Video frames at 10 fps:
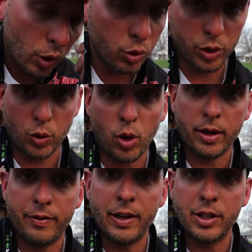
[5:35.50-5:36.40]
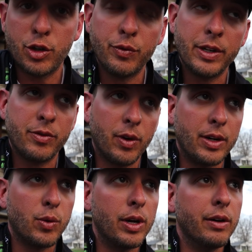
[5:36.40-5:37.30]
which was a quality fish, two fish for
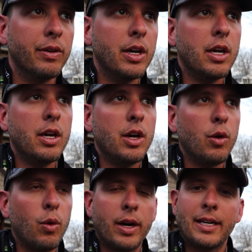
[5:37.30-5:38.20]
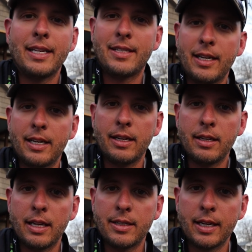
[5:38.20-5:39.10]
eight twelve, where I got that second
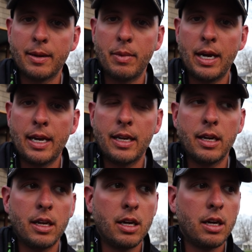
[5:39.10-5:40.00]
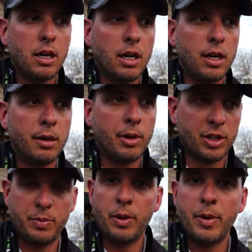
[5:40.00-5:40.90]
that second bite um, on
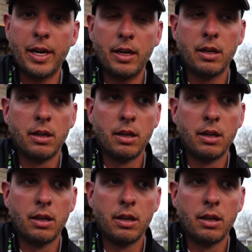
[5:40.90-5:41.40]
a spinnerbait,